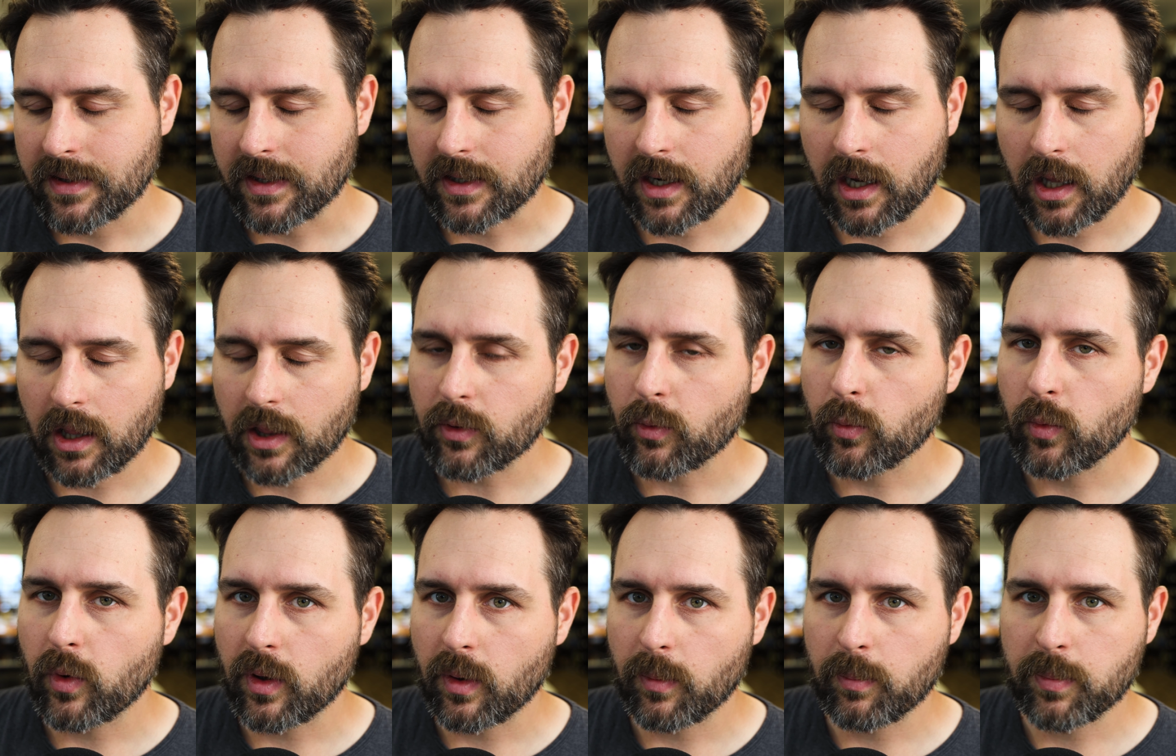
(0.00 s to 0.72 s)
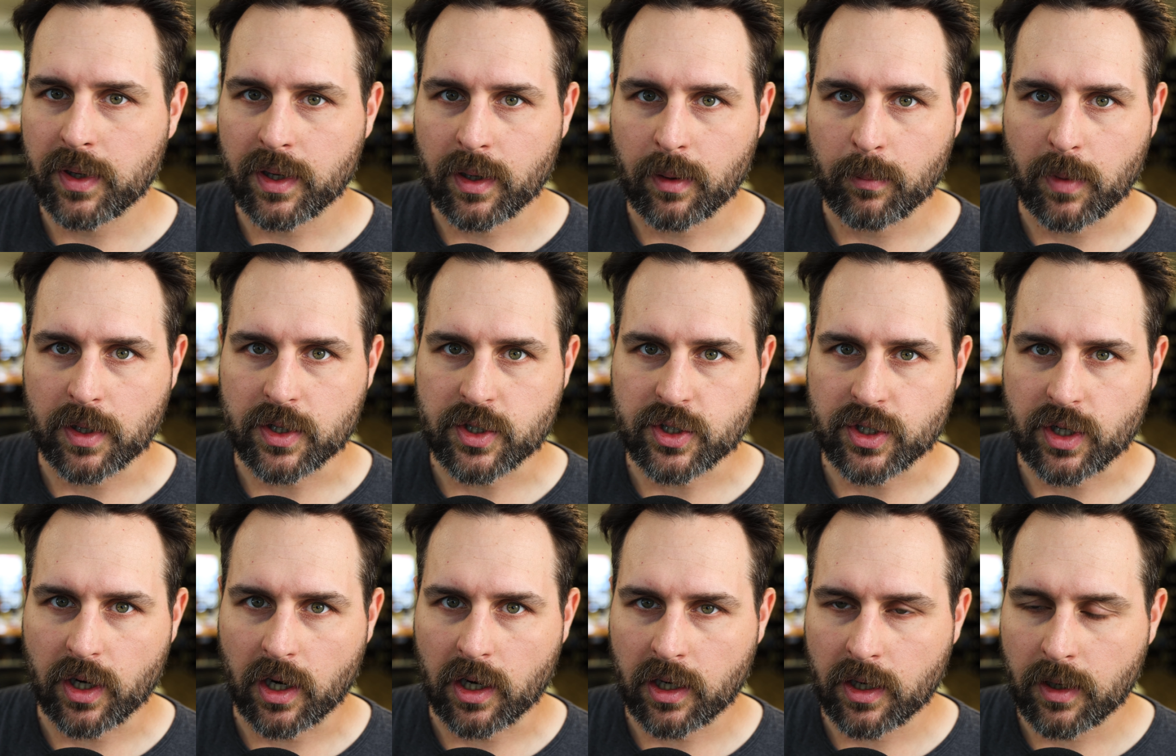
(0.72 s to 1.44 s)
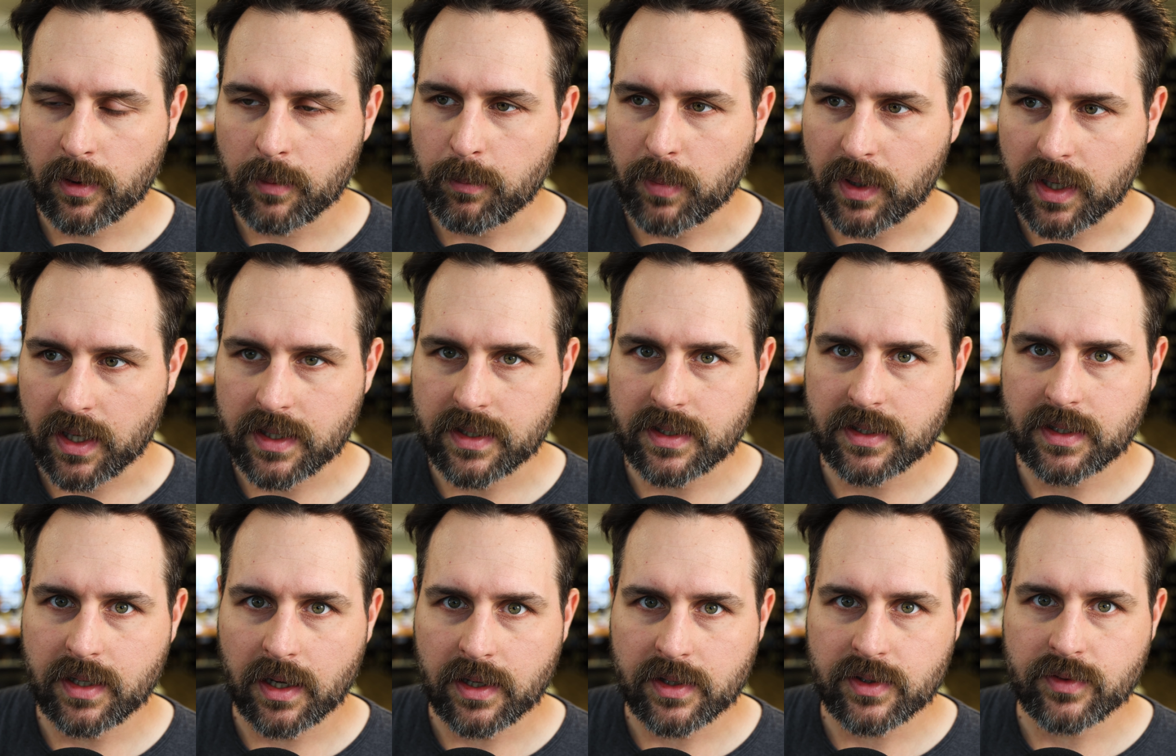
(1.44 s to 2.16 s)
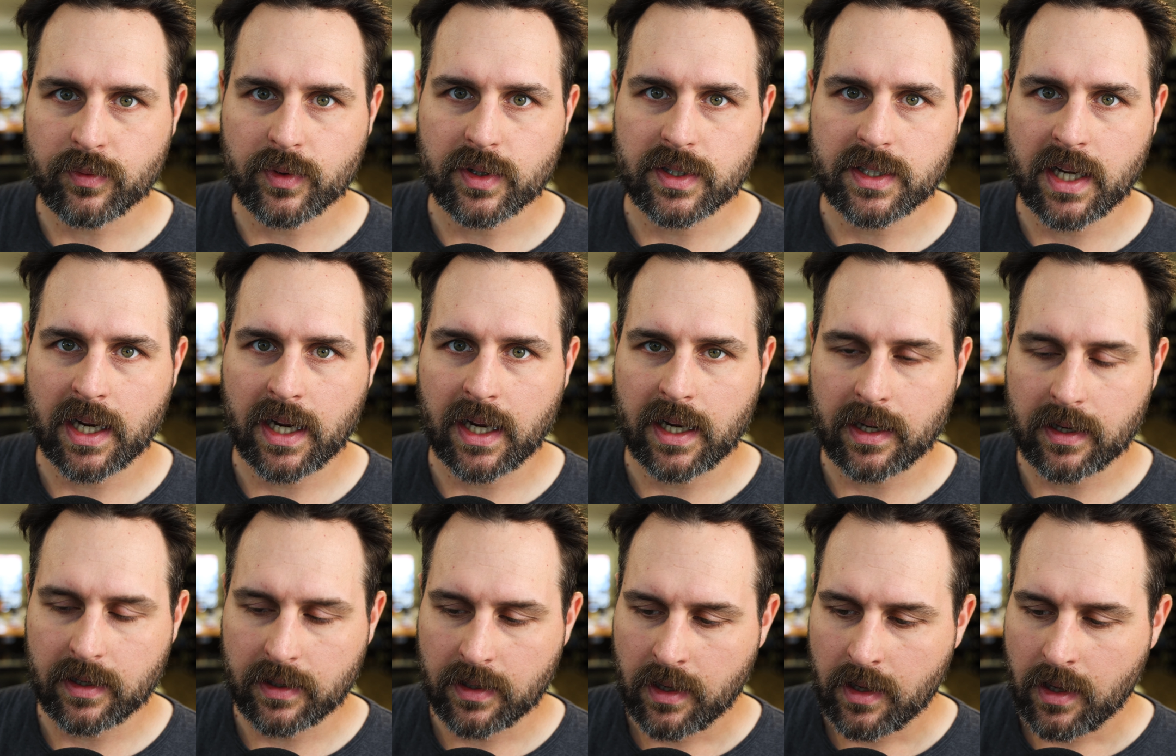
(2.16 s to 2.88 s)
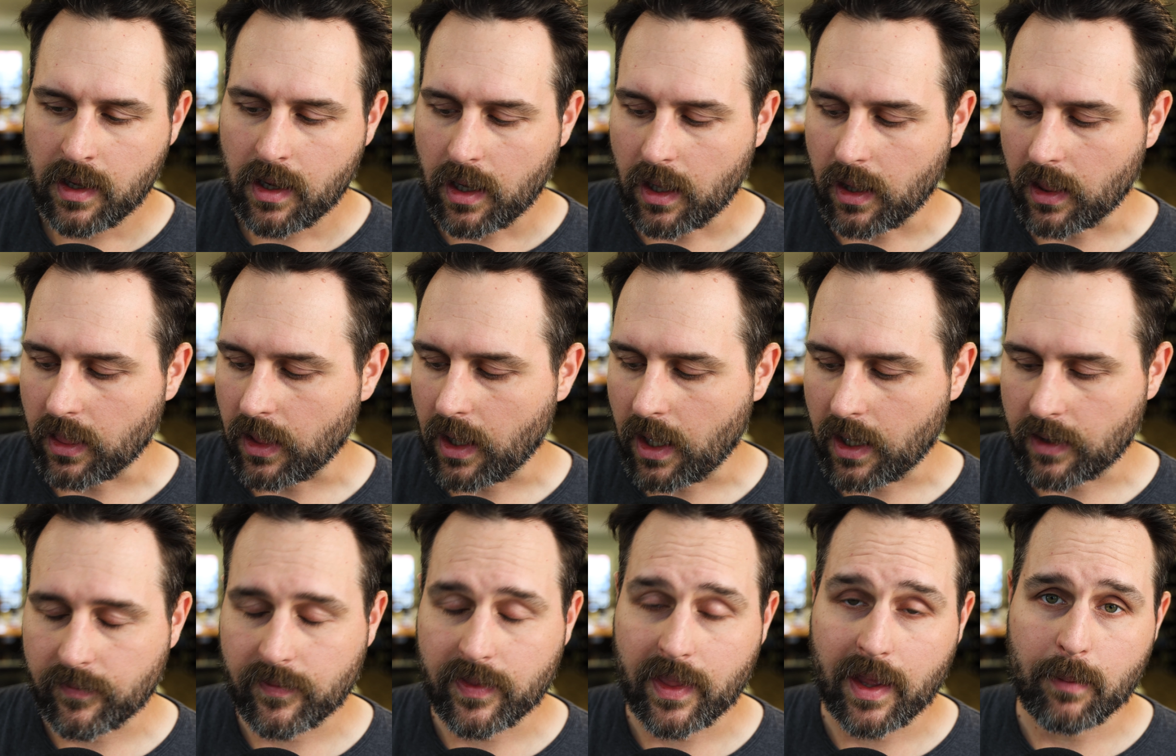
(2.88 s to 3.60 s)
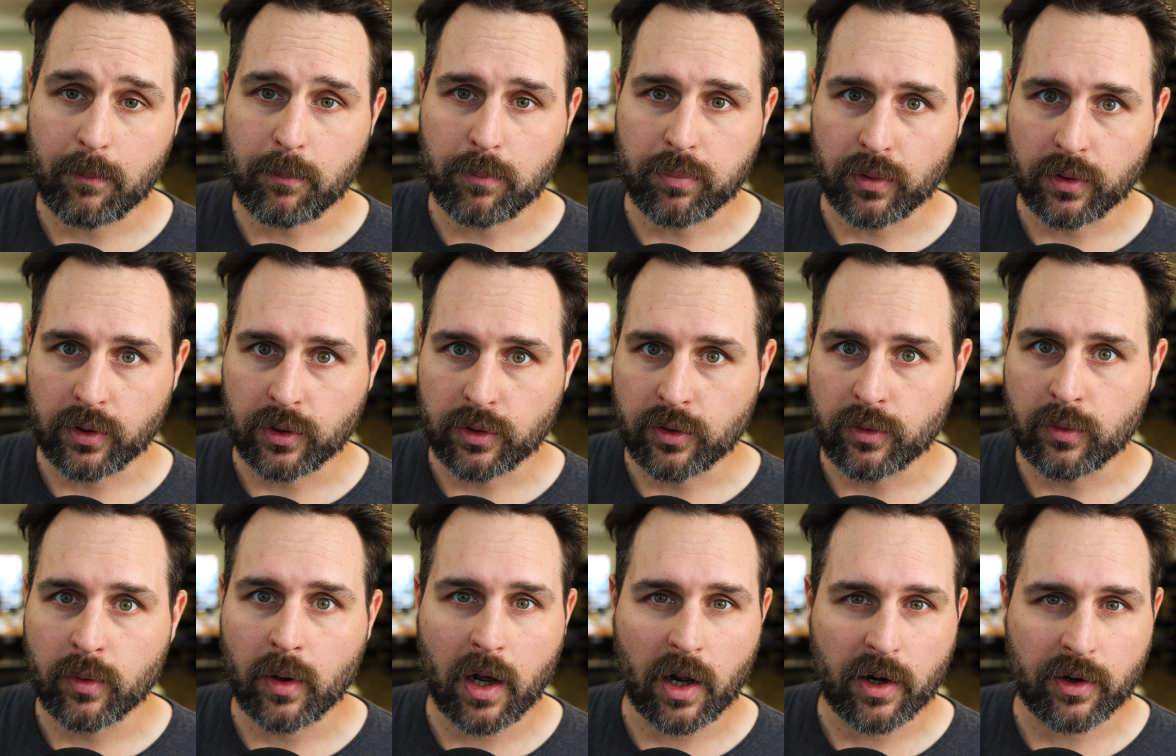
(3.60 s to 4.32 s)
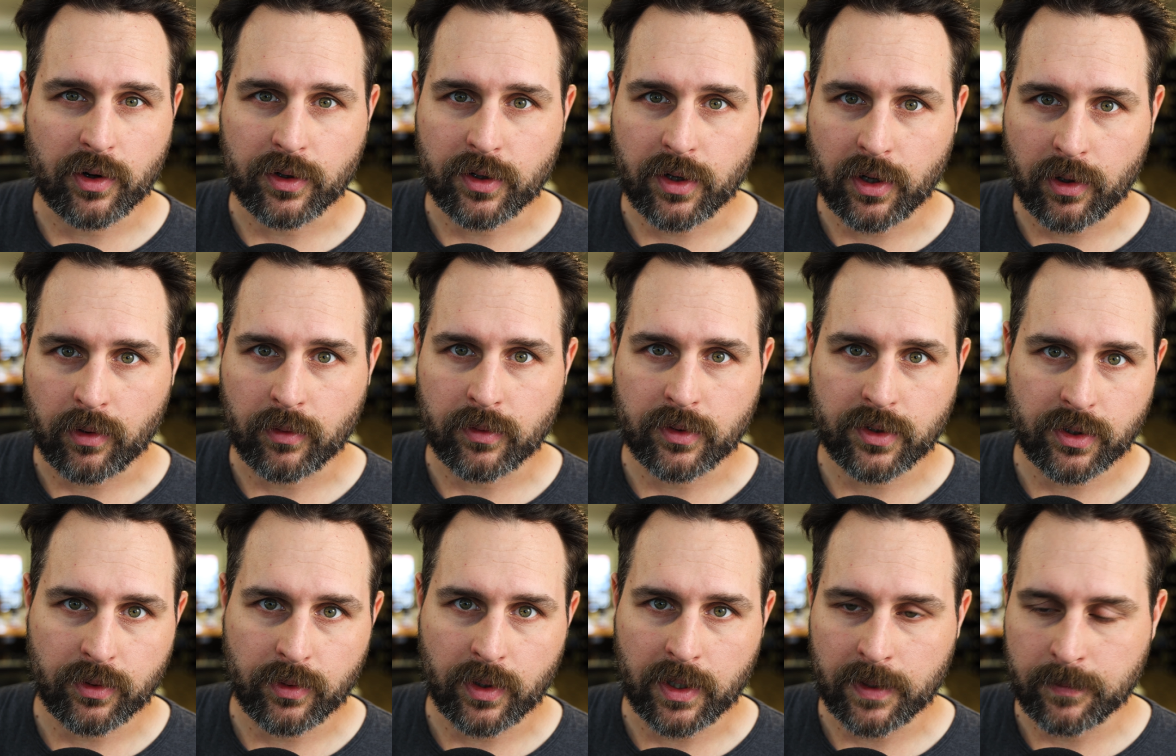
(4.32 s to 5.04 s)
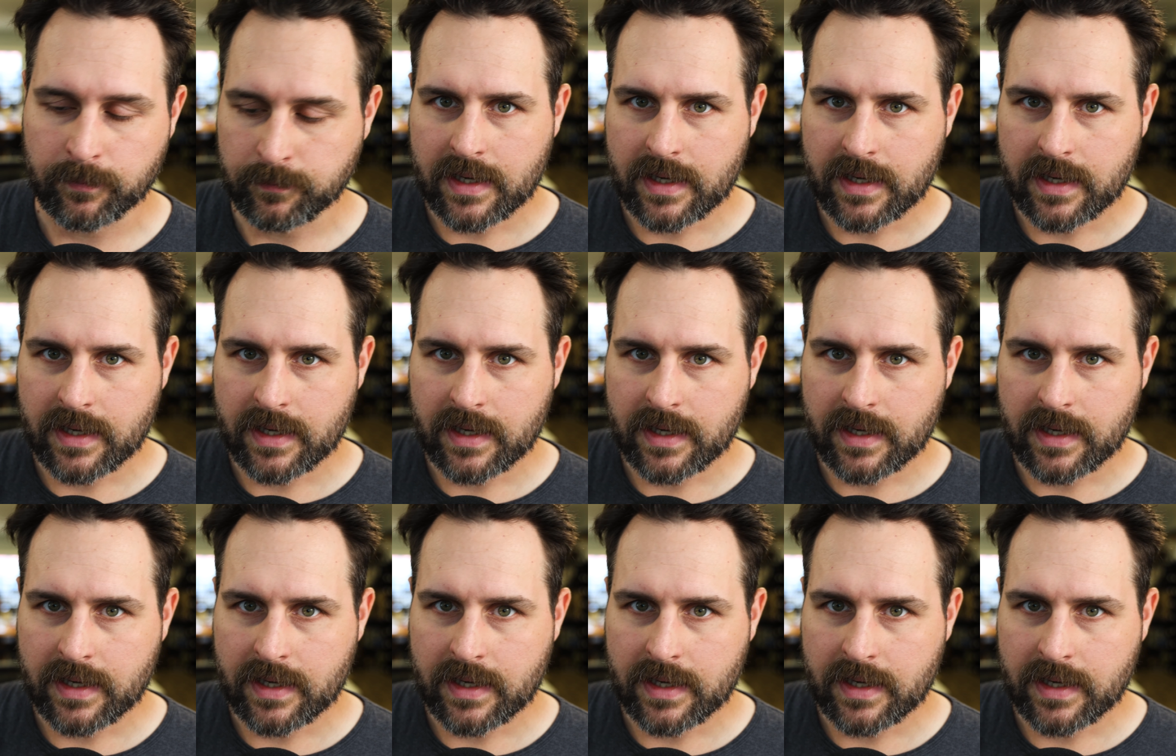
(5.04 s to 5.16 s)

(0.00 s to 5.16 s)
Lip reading: The color will appear much darker, but it does retain a lot of that blue undertone to it.